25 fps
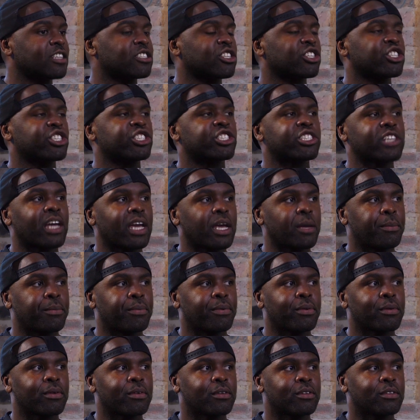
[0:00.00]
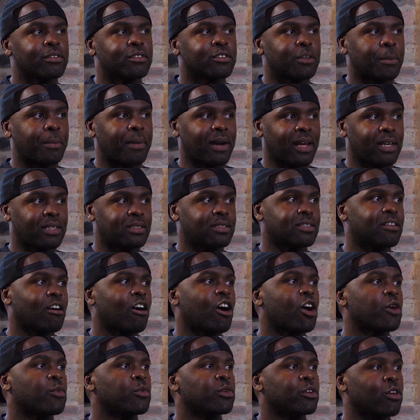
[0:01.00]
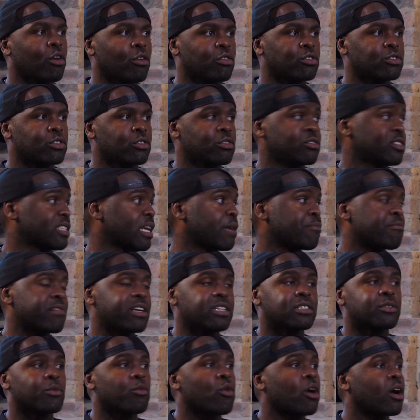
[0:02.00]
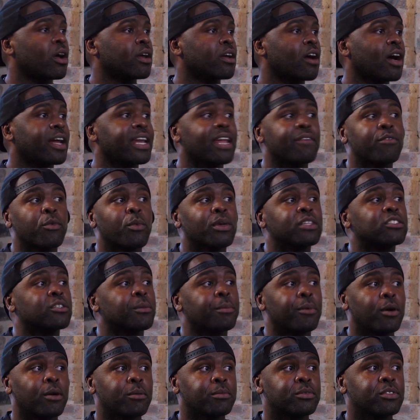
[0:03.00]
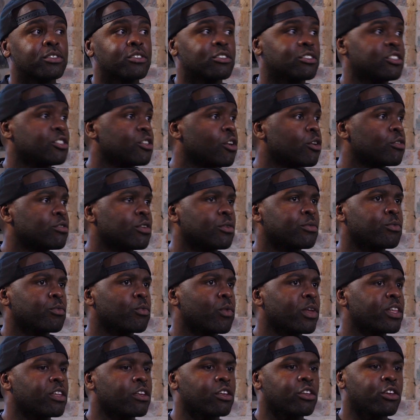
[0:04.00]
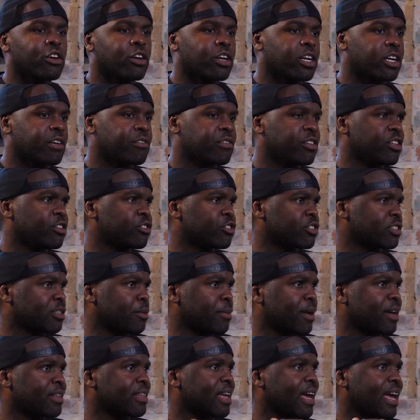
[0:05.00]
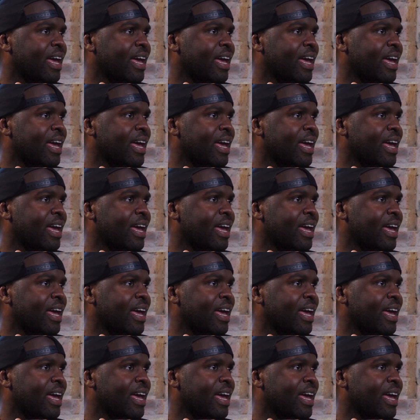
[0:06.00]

to shape the places that I would go to. Same reason why I never went to pubs, because when you're younger and you're just about that